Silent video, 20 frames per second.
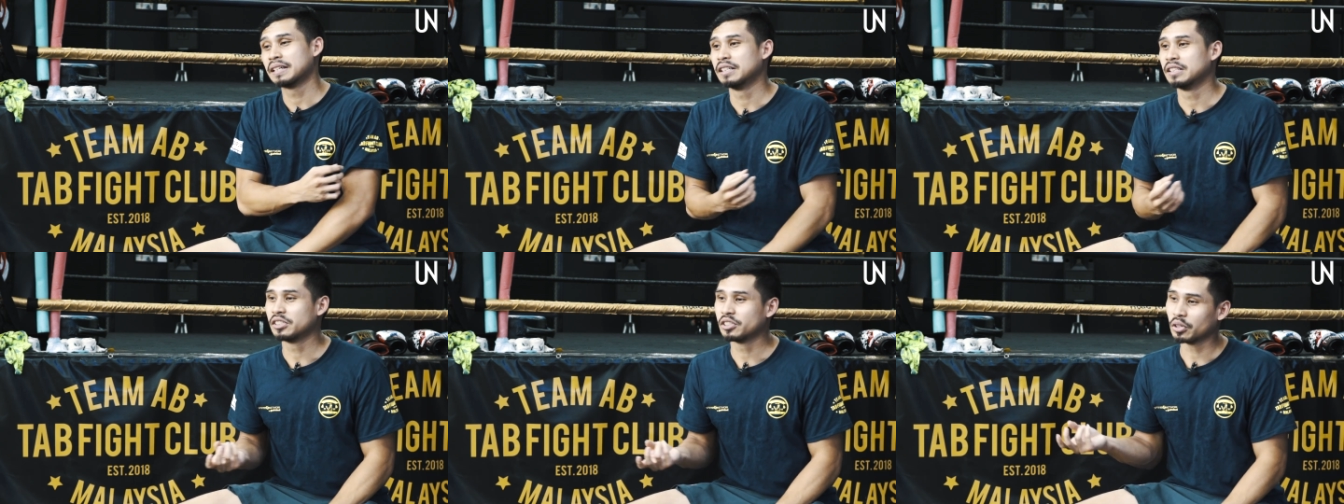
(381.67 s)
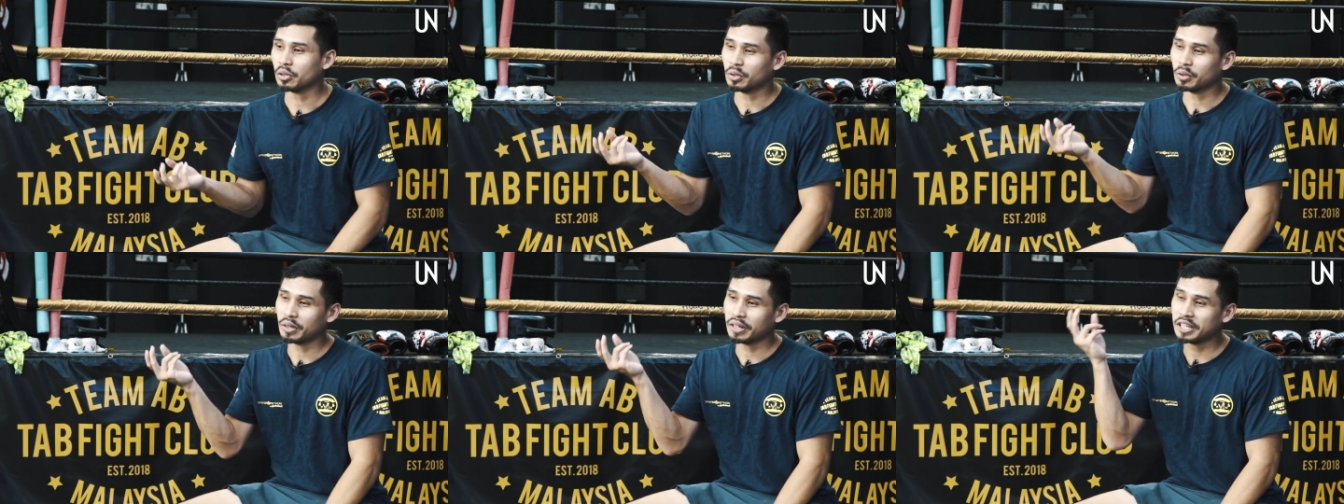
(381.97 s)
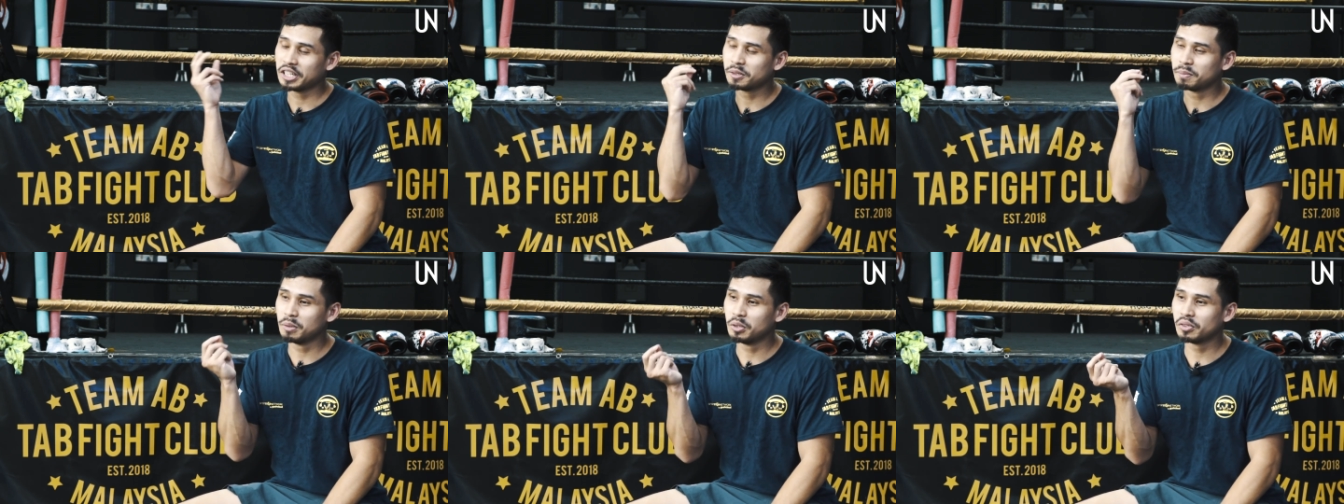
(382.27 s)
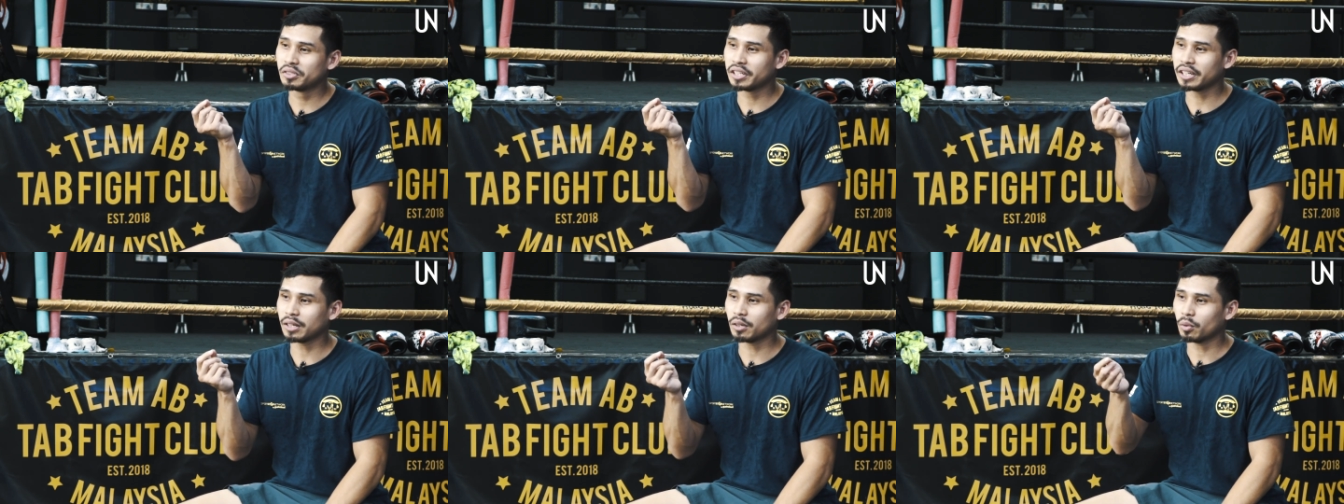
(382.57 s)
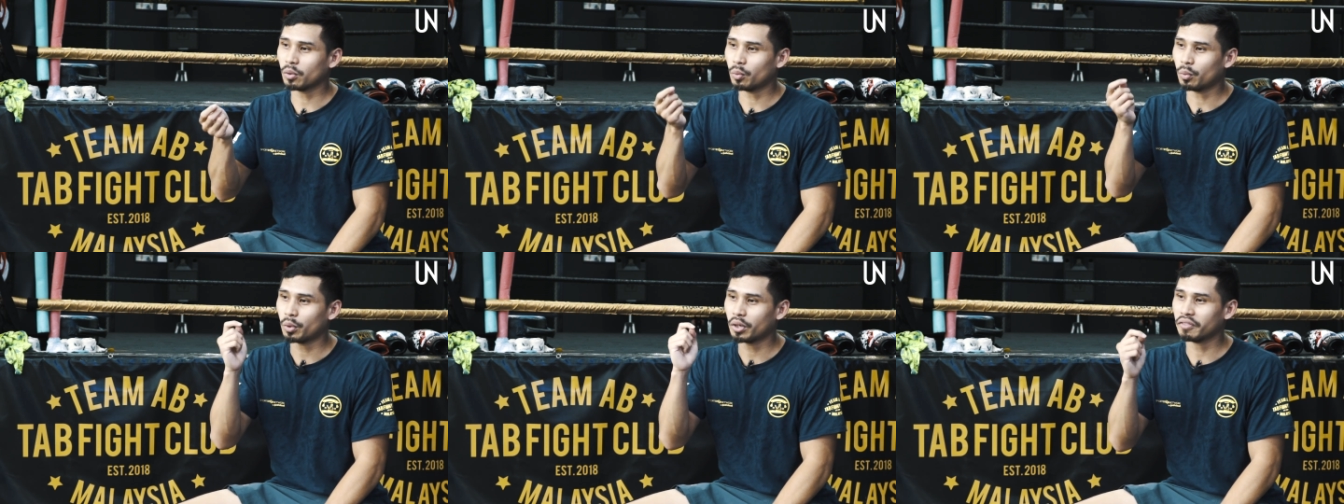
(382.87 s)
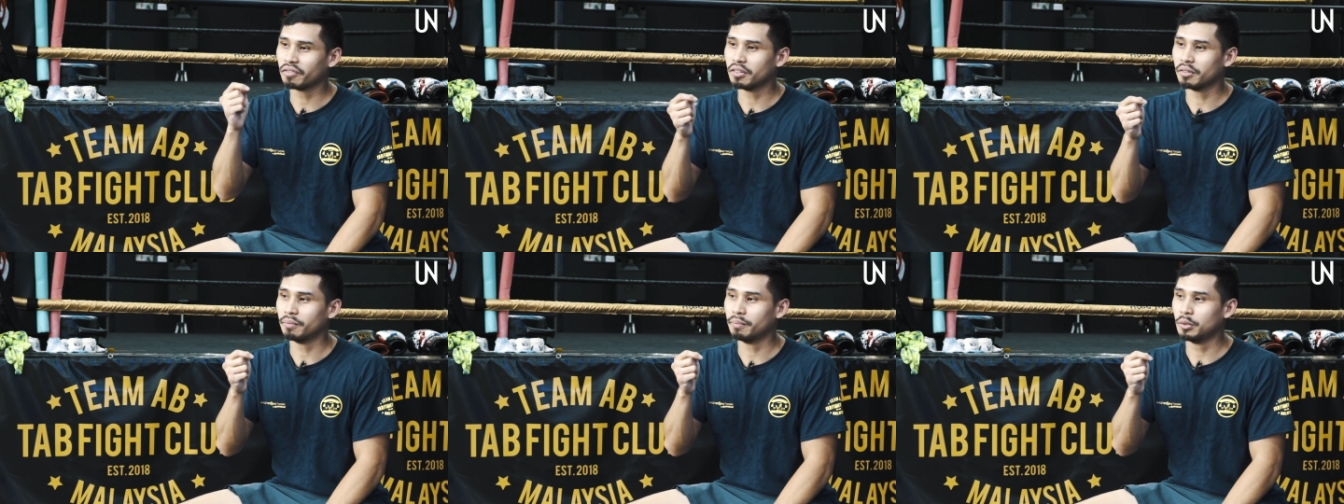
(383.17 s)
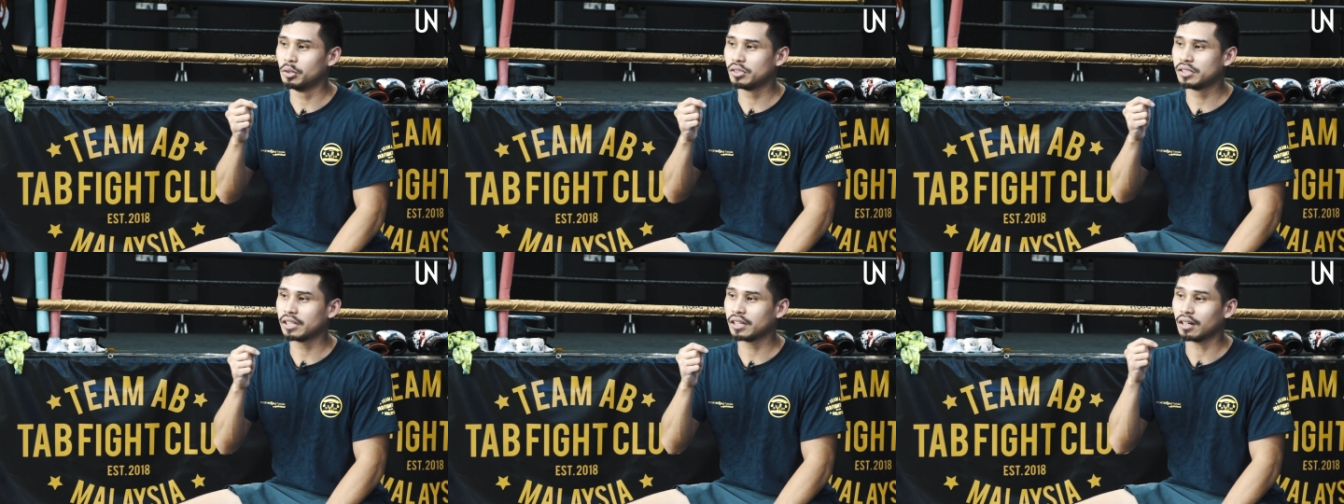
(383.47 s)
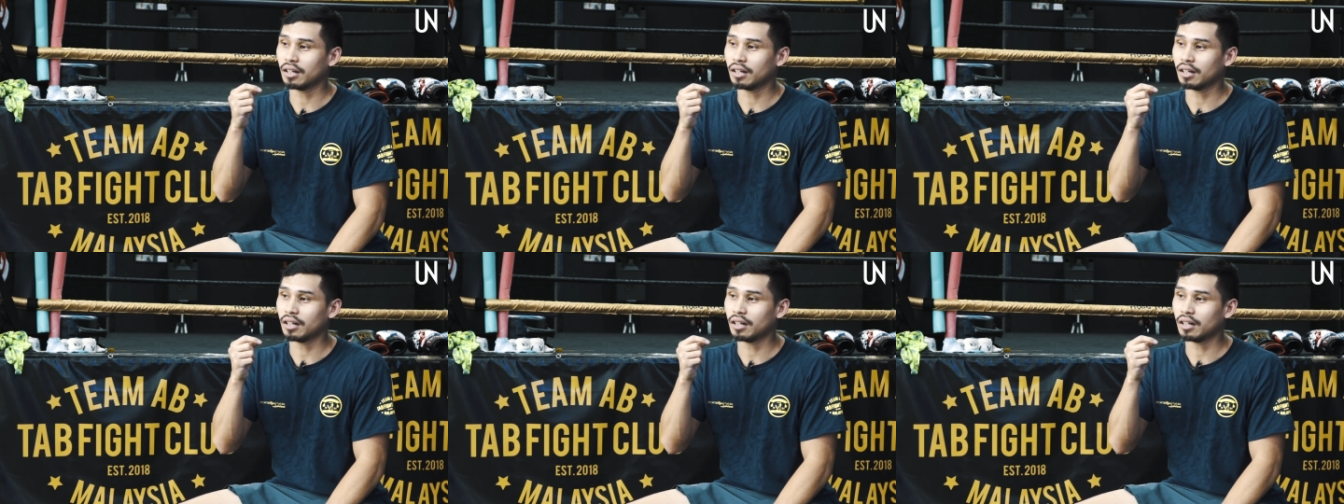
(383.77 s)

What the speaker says: So his music, one of the music,